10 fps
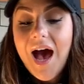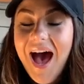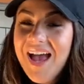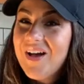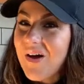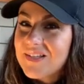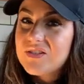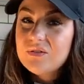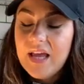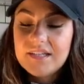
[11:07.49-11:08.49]
I
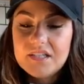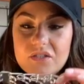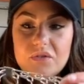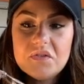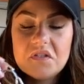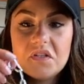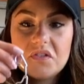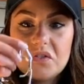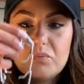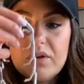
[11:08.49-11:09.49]
also like to use
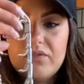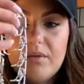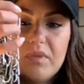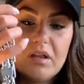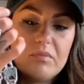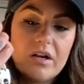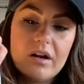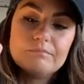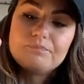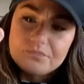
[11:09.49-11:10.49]
this 2.5
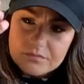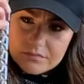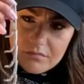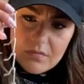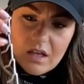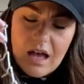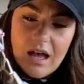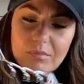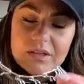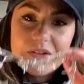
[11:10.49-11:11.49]
millimeter
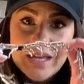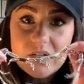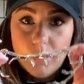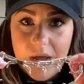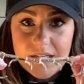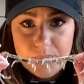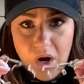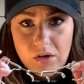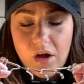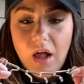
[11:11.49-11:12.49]
lightweight
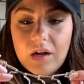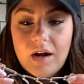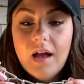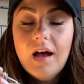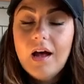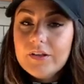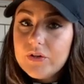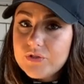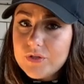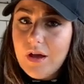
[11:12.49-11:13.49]
prong collar on
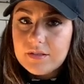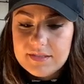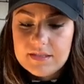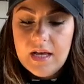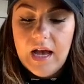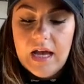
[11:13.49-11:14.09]
larger dogs.